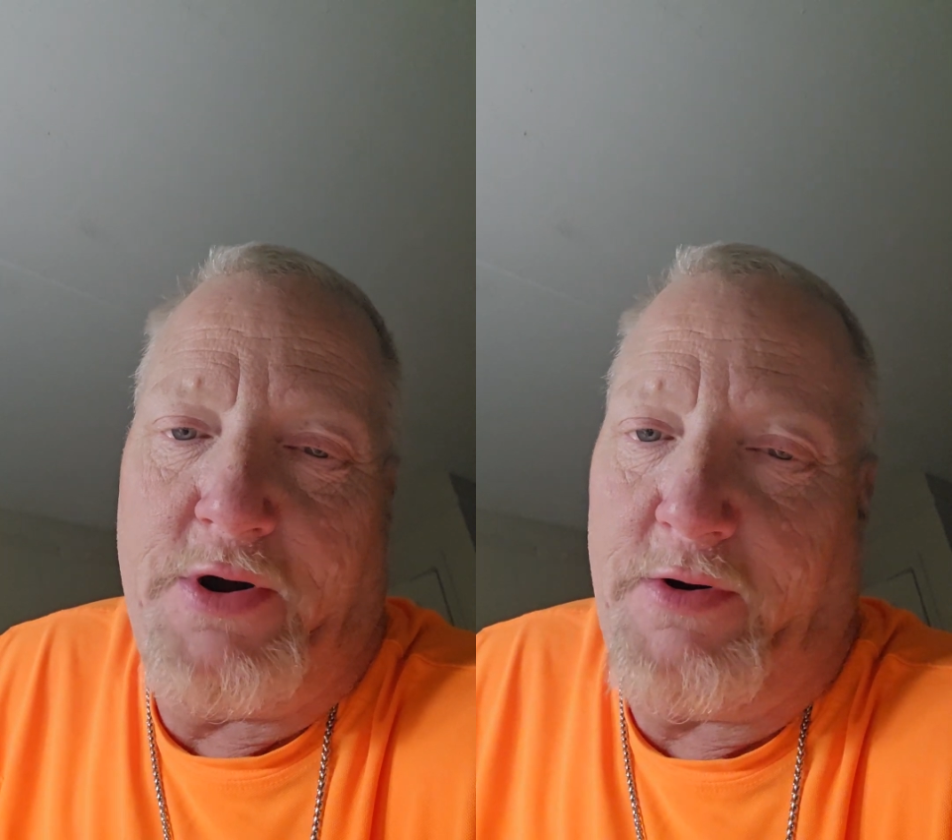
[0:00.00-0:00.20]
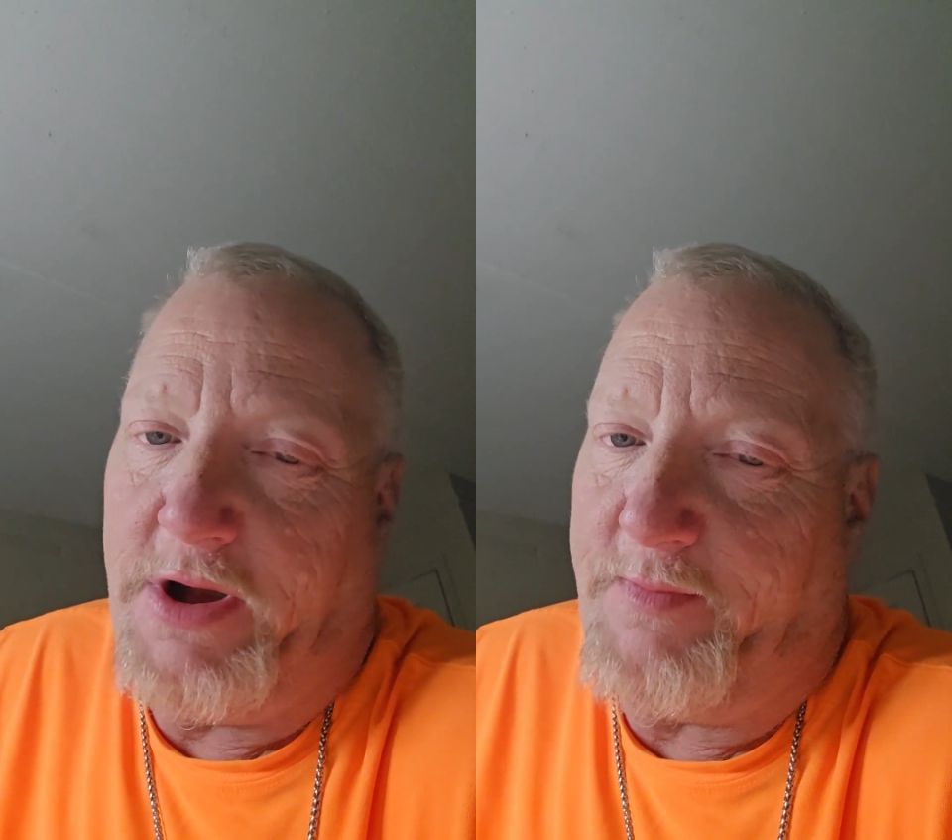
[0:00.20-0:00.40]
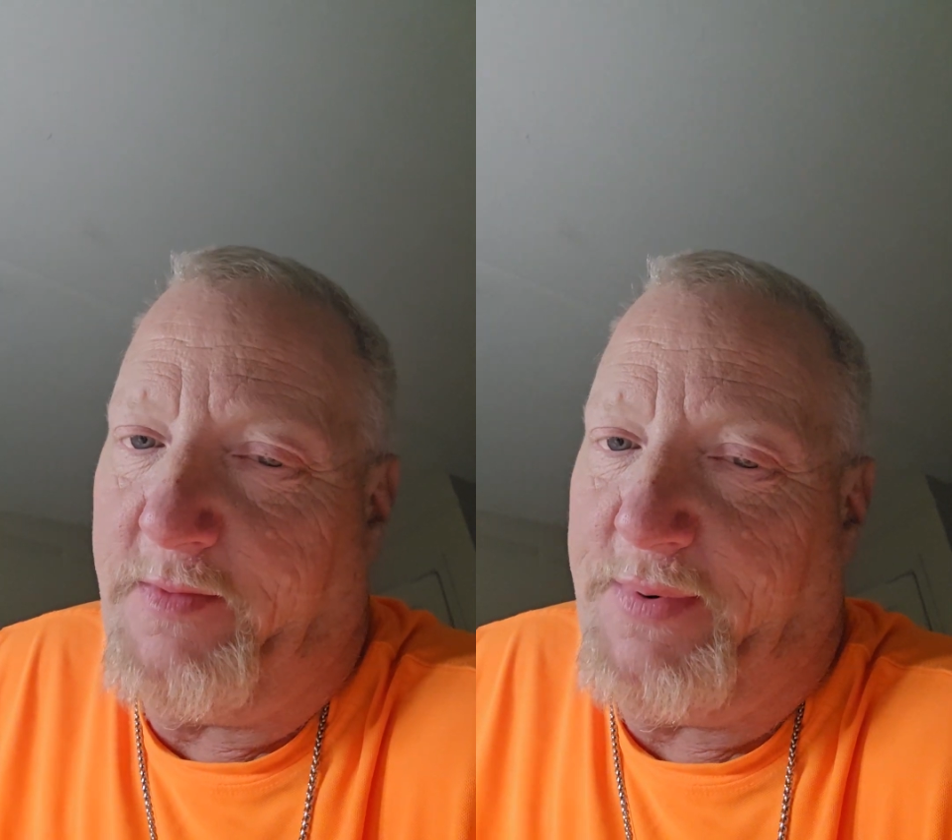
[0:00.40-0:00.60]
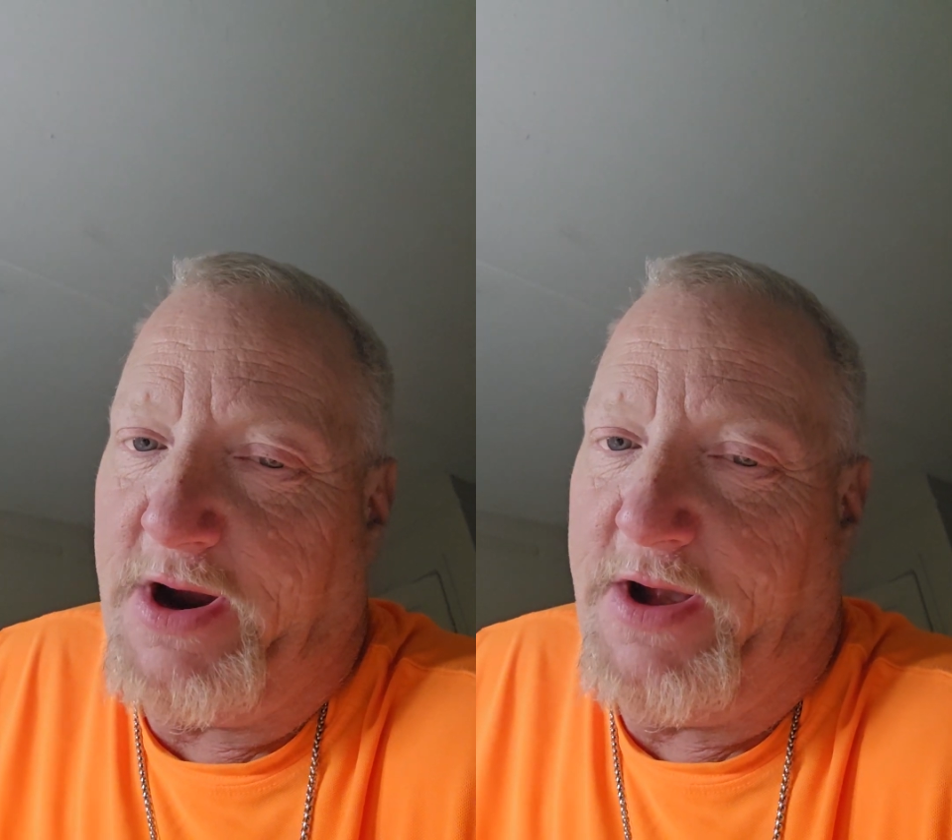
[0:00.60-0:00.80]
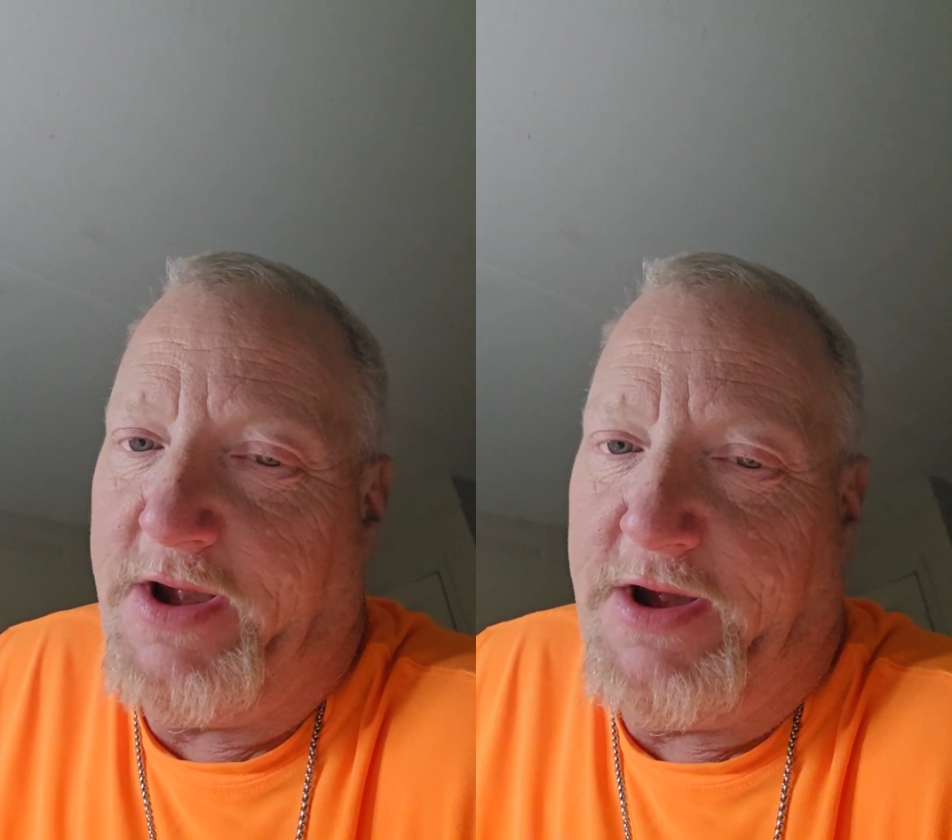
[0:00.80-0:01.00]
on
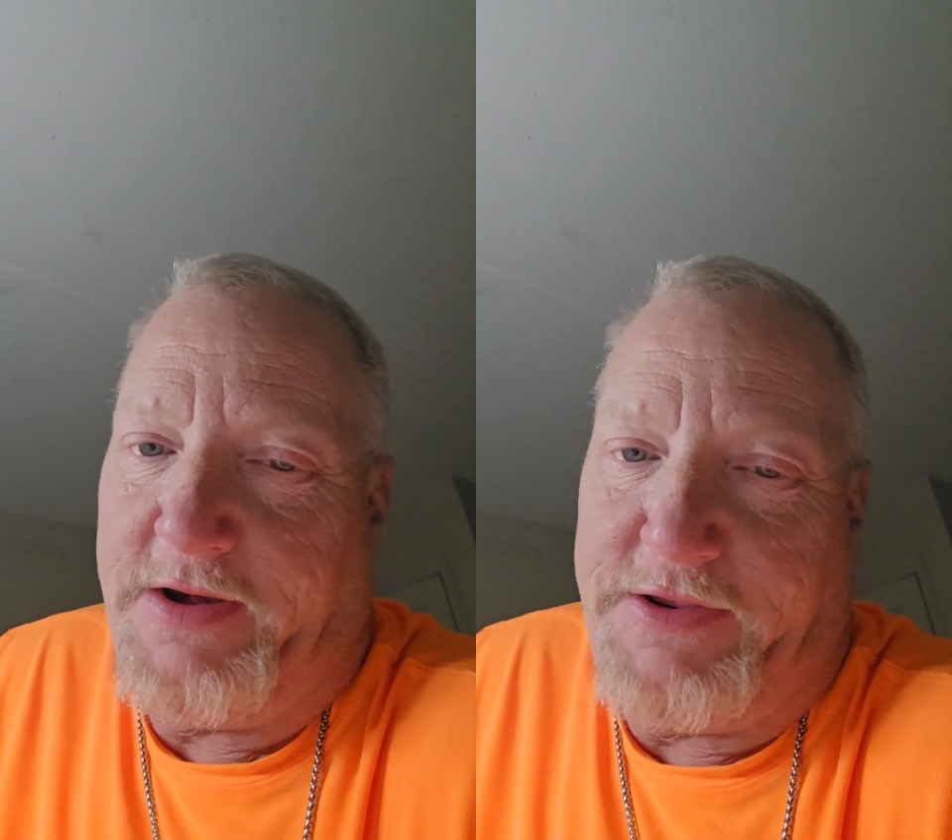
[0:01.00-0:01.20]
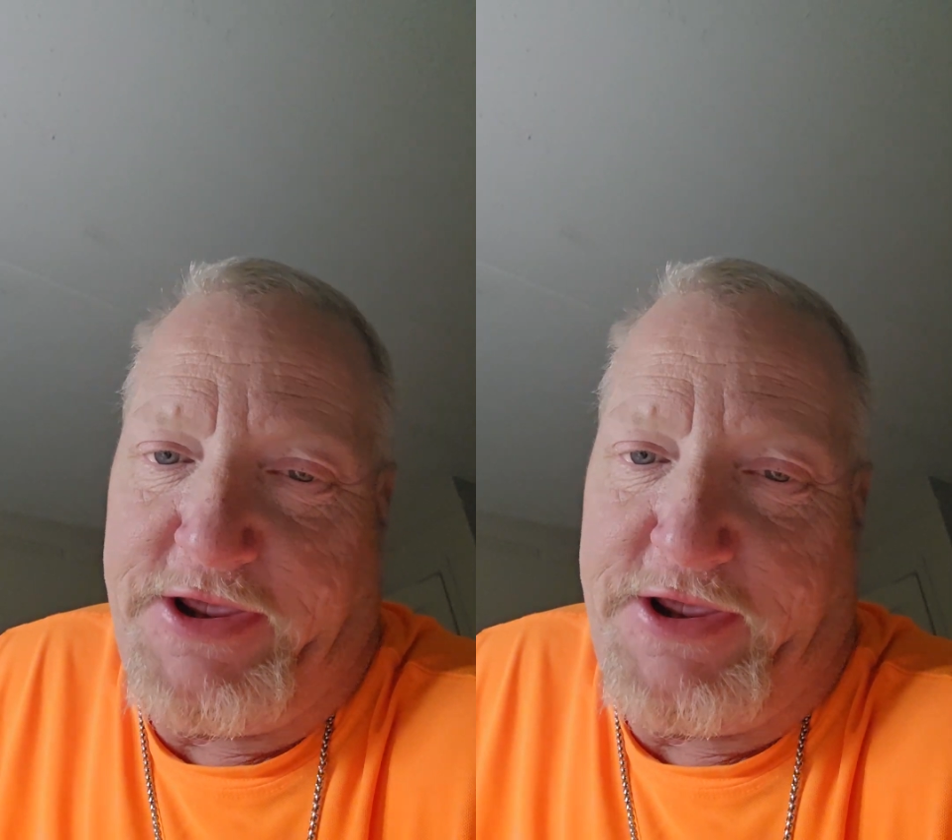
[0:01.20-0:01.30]
everybody that